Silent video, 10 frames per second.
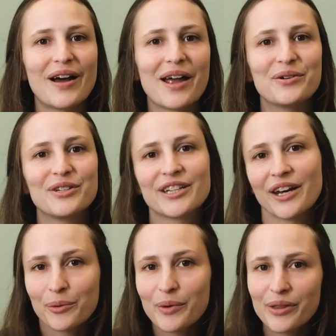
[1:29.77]
I could
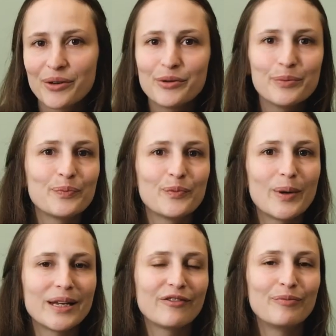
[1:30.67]
share with you
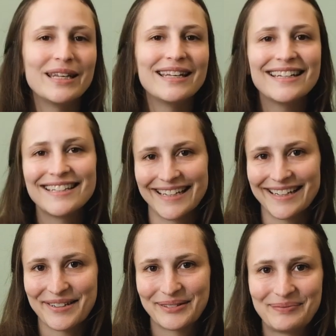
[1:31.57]
what I've been knitting.